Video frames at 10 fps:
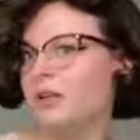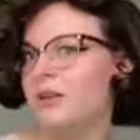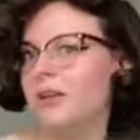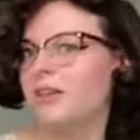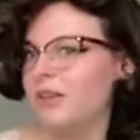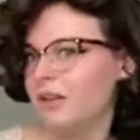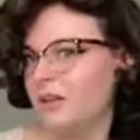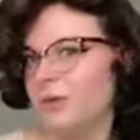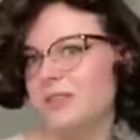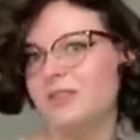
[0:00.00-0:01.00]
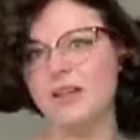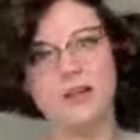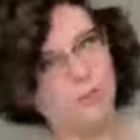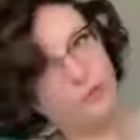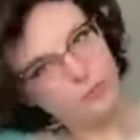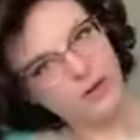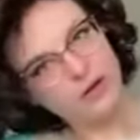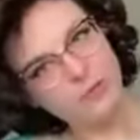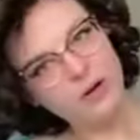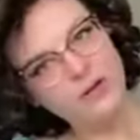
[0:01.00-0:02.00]
because I notice that helps break
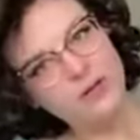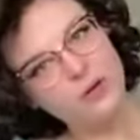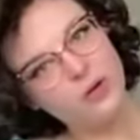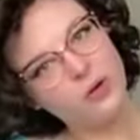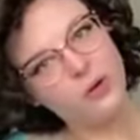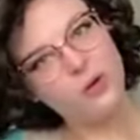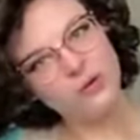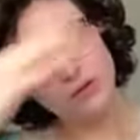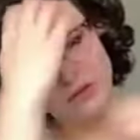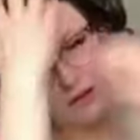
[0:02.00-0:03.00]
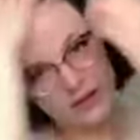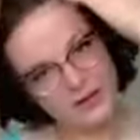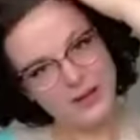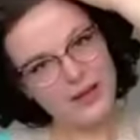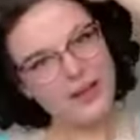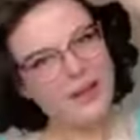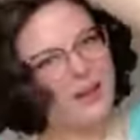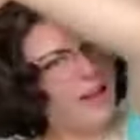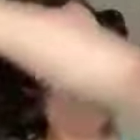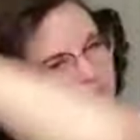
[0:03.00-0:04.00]
apart the curls.
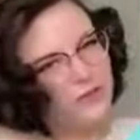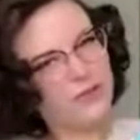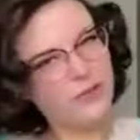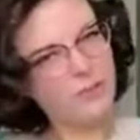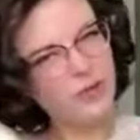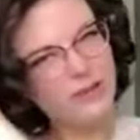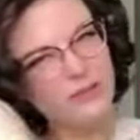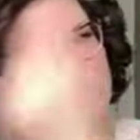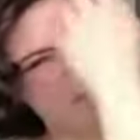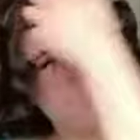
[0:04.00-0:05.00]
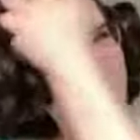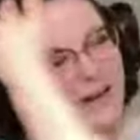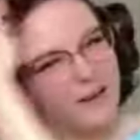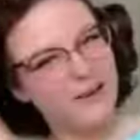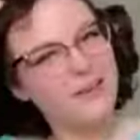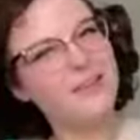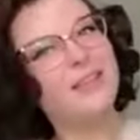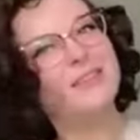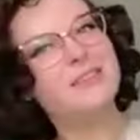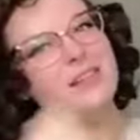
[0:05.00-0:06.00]
And for some reason, with my hair at
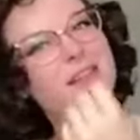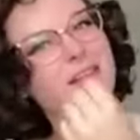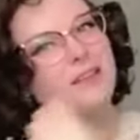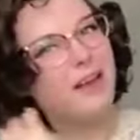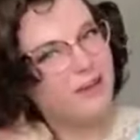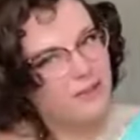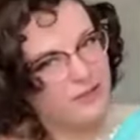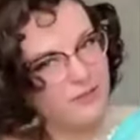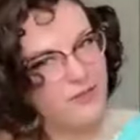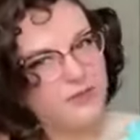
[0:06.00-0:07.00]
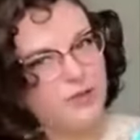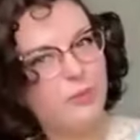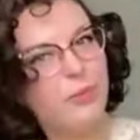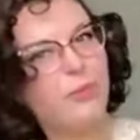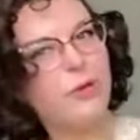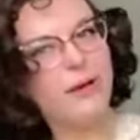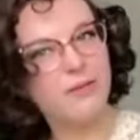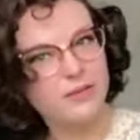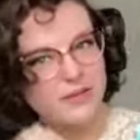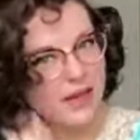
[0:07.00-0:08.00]
least, it allows for a little bit more
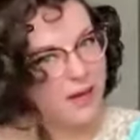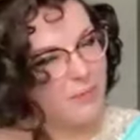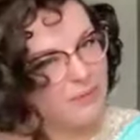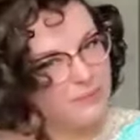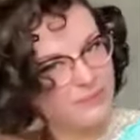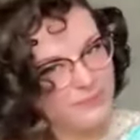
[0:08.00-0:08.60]
bounce to happen.